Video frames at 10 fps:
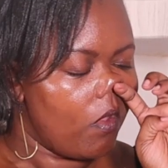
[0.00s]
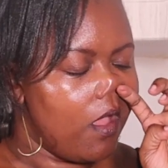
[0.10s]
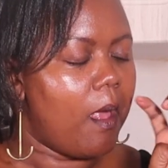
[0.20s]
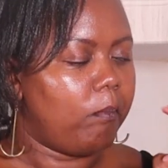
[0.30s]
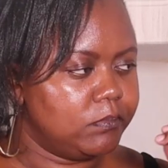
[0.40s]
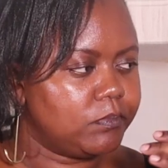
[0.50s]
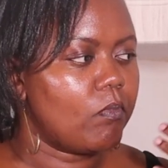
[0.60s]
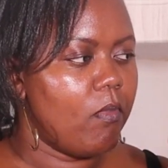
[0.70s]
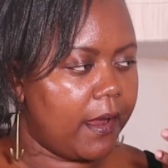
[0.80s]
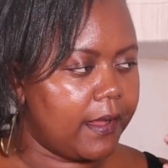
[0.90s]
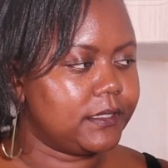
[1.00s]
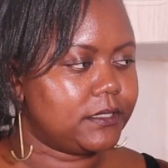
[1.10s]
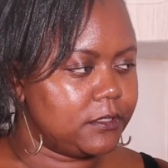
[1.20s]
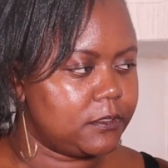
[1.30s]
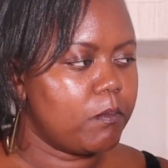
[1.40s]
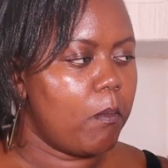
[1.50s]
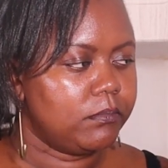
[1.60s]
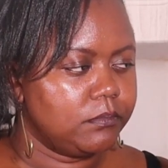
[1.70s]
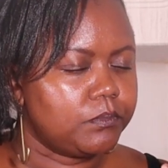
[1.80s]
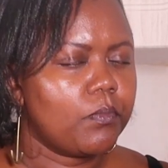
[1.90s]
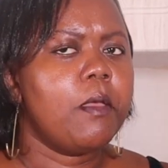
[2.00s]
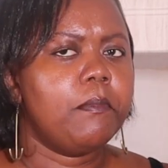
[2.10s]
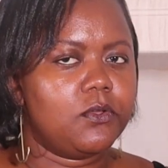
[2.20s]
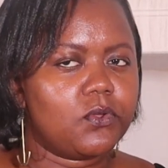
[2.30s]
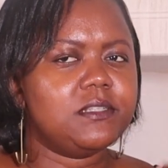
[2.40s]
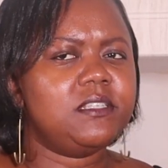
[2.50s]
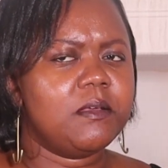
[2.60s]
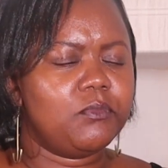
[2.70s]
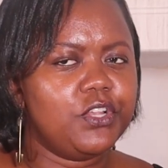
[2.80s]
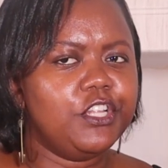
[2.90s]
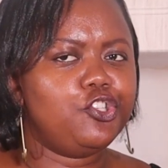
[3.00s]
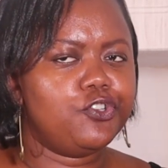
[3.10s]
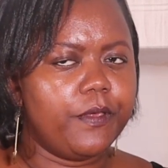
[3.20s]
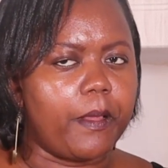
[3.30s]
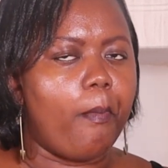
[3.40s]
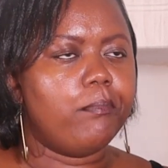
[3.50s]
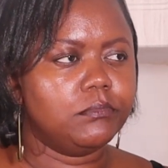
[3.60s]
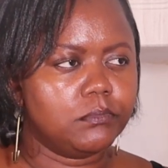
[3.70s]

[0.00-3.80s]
Yeah, I can get it. But you can see I'm really chewing.